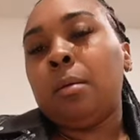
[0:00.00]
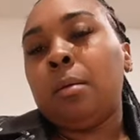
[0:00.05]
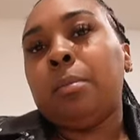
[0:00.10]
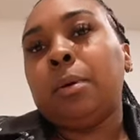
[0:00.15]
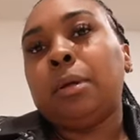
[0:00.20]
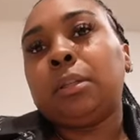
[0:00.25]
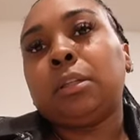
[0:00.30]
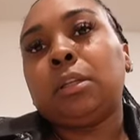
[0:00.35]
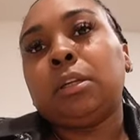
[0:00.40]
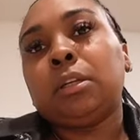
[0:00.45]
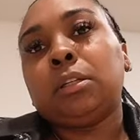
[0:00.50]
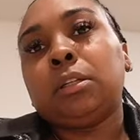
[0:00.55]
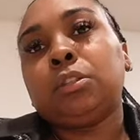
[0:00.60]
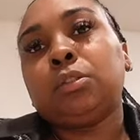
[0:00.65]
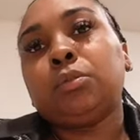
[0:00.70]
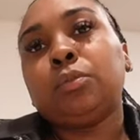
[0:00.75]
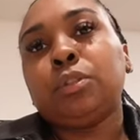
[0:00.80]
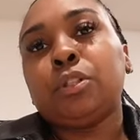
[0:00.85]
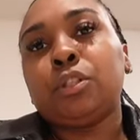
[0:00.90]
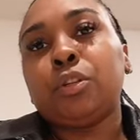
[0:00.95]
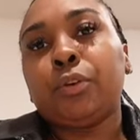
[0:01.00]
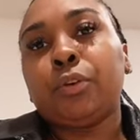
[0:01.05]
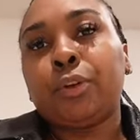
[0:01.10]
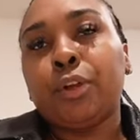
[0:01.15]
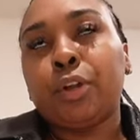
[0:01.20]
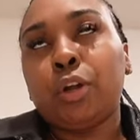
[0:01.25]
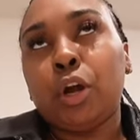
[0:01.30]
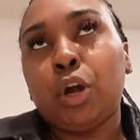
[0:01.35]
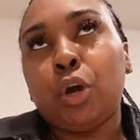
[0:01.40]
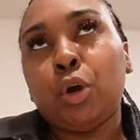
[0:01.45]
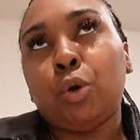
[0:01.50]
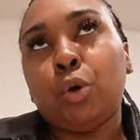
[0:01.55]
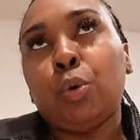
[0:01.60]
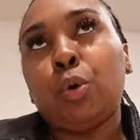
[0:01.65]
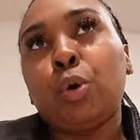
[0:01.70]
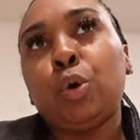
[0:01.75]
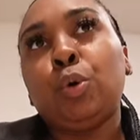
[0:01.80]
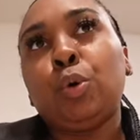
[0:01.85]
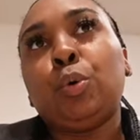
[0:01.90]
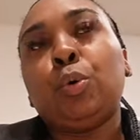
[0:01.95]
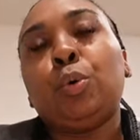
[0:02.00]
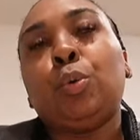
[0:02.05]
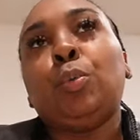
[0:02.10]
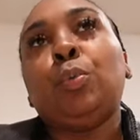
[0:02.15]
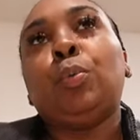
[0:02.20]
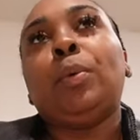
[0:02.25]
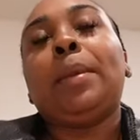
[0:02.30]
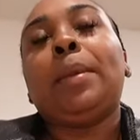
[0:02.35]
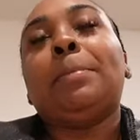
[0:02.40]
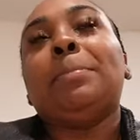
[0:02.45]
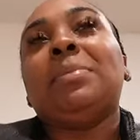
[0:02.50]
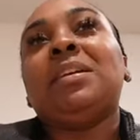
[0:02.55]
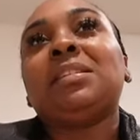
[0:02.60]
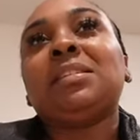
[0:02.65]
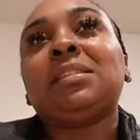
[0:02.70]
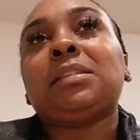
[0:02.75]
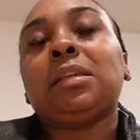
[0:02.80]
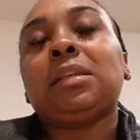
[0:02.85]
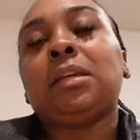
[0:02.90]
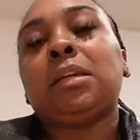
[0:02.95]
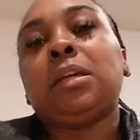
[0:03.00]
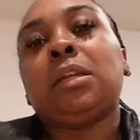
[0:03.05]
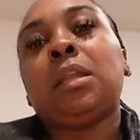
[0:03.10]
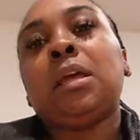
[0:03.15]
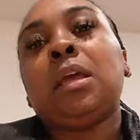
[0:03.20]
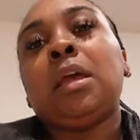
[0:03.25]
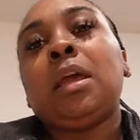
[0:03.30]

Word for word: But the twenty-two-year-old who went missing